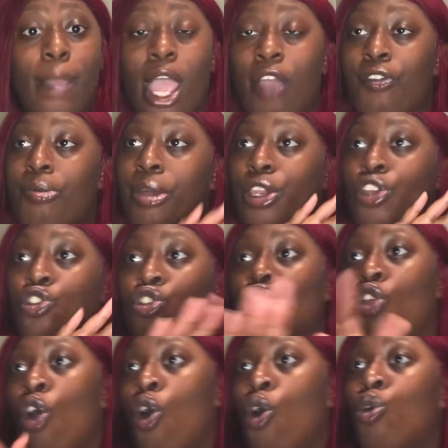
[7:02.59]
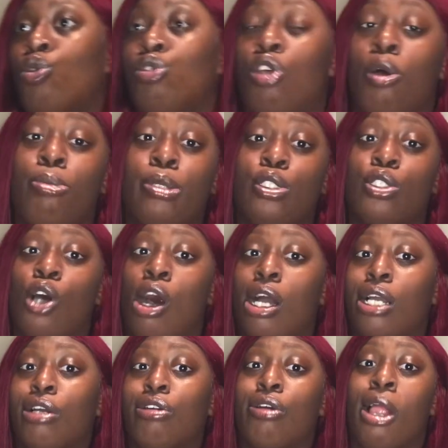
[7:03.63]
everybody know, don't be
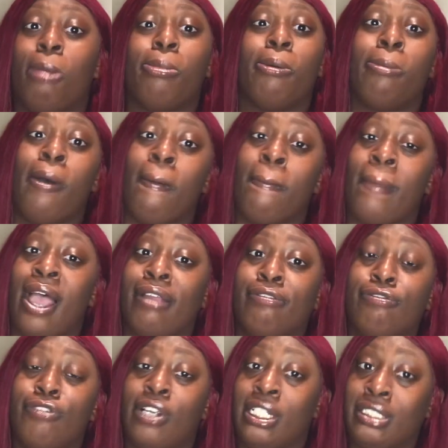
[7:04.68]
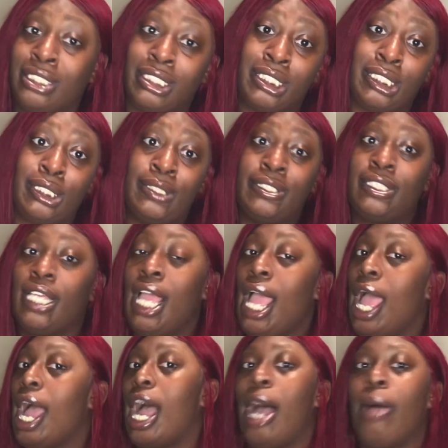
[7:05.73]
talking crap about my friends, cause
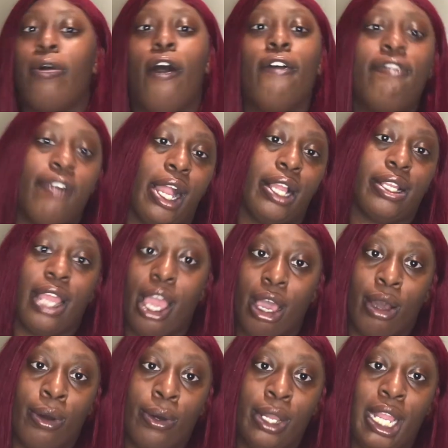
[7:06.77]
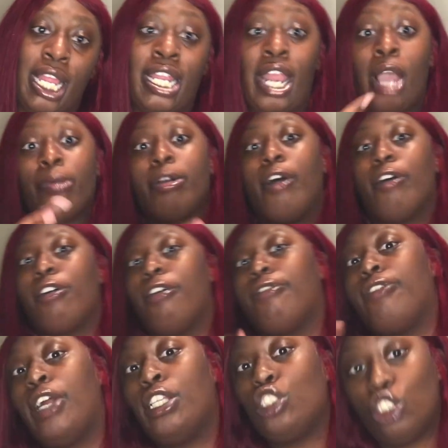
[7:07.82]
I'm gonna find out and I'm gonna
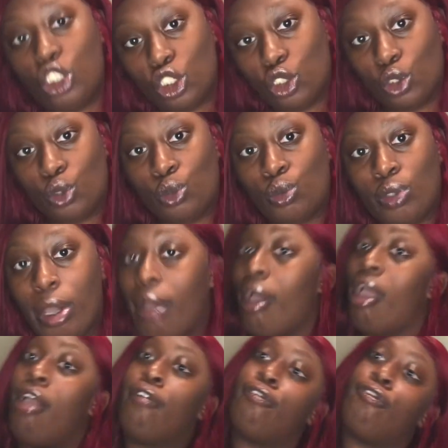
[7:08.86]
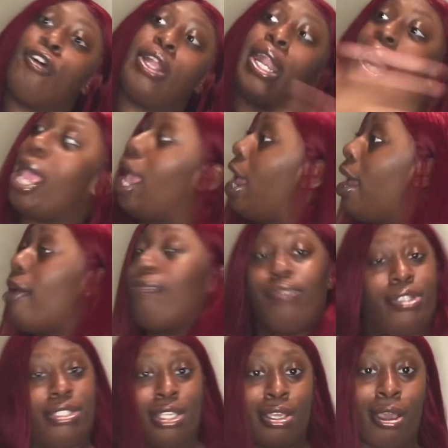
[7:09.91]
confront you in front of
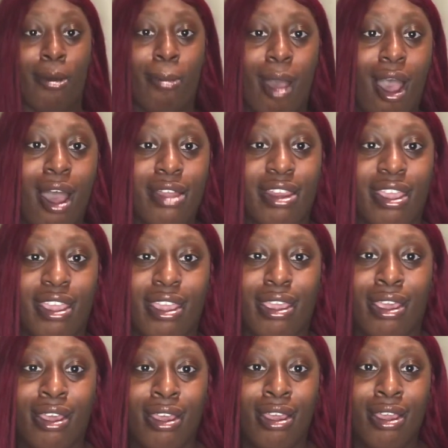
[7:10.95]
every single body.